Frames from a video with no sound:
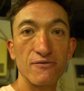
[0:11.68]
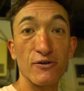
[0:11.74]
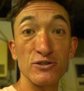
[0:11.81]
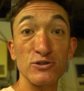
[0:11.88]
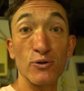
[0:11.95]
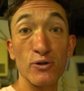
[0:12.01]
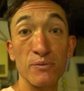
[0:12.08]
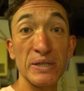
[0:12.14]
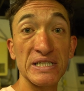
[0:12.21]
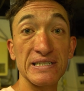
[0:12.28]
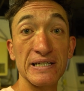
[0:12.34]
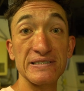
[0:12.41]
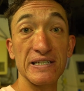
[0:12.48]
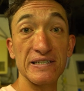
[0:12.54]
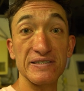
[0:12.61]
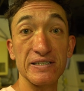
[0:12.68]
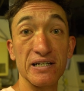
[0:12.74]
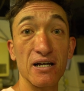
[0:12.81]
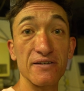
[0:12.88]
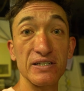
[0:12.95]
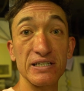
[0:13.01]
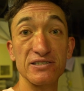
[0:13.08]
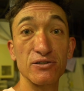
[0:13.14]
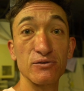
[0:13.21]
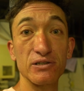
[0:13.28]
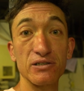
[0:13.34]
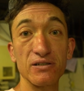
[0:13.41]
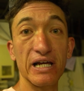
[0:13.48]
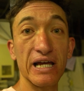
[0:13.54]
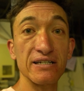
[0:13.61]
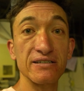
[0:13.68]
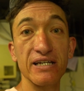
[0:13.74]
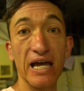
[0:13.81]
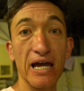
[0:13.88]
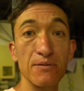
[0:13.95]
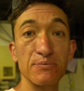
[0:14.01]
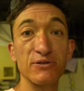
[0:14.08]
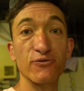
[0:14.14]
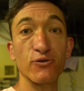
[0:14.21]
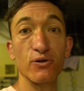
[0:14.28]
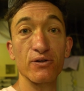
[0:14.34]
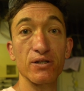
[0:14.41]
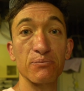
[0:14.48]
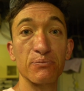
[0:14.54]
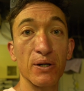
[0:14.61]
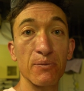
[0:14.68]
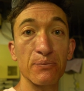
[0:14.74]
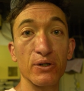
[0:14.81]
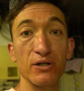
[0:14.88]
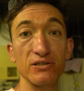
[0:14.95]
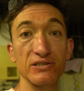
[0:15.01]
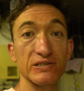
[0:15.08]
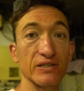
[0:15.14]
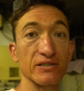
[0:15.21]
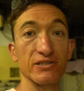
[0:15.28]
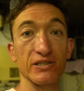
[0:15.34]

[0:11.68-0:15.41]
First order of business is to cut these two little end caps for the bumpers. They're